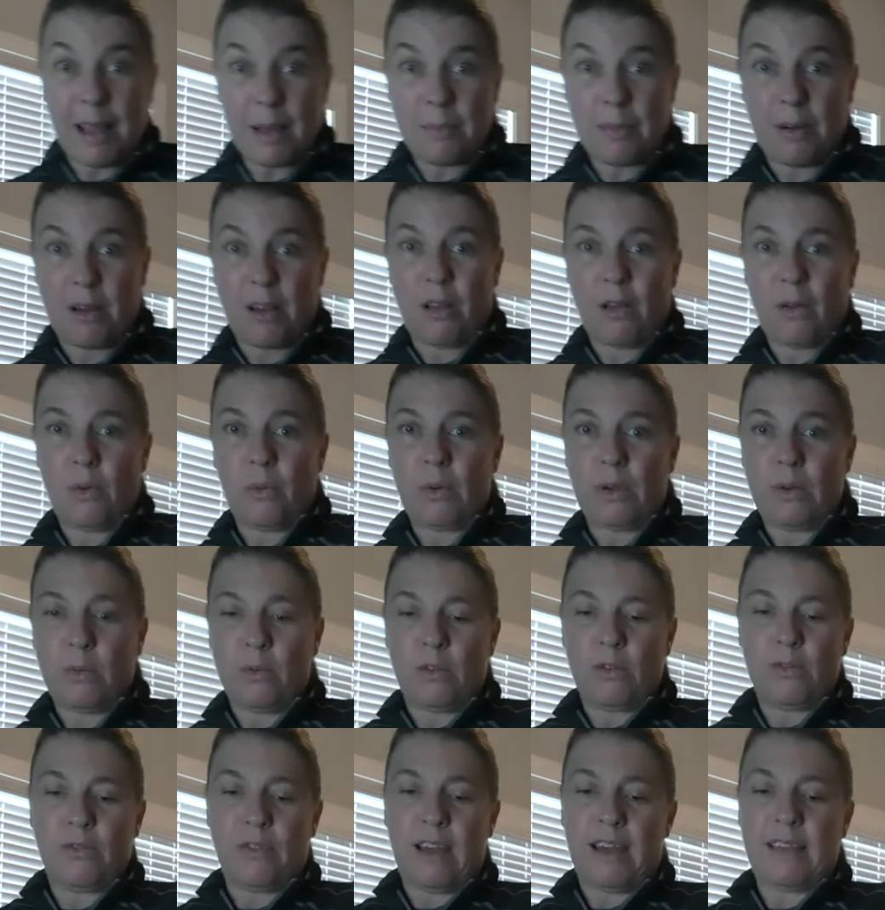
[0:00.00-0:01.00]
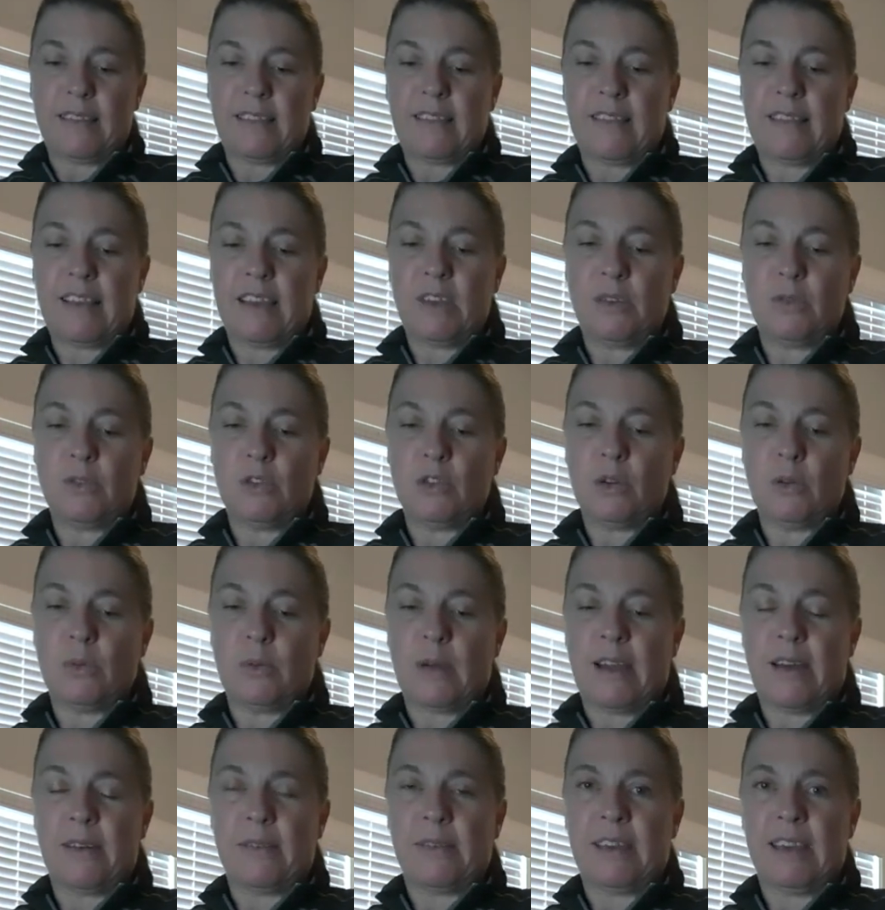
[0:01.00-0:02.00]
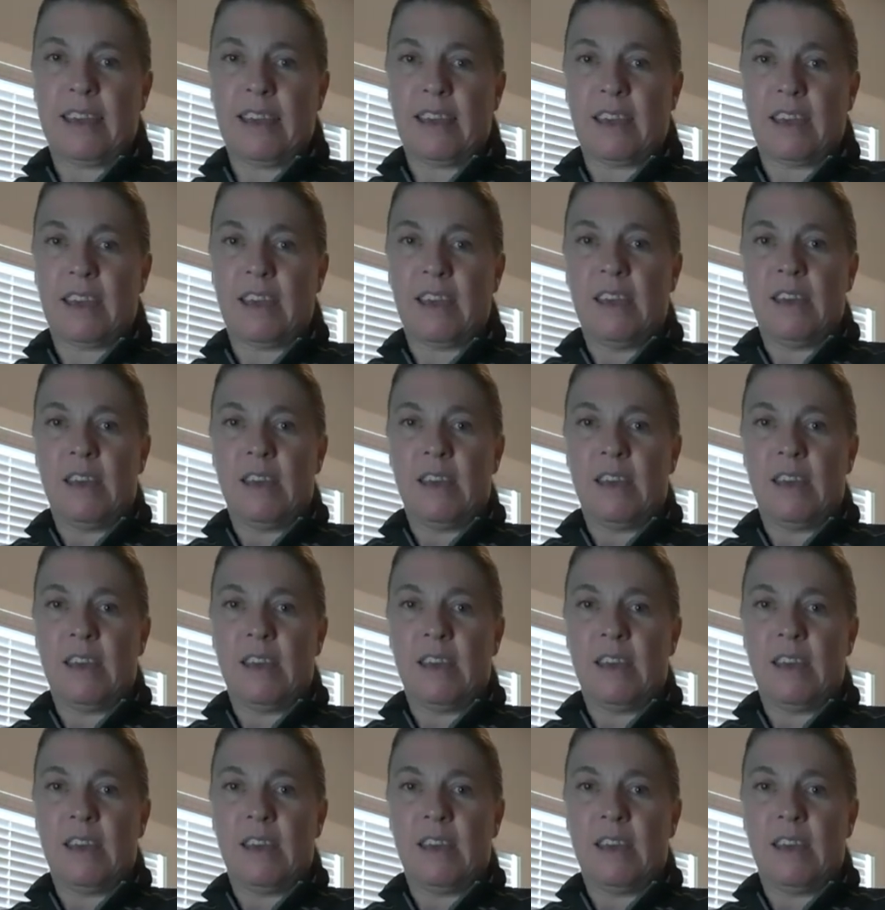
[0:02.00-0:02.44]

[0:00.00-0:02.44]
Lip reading: belt, we will finally let you do a round kick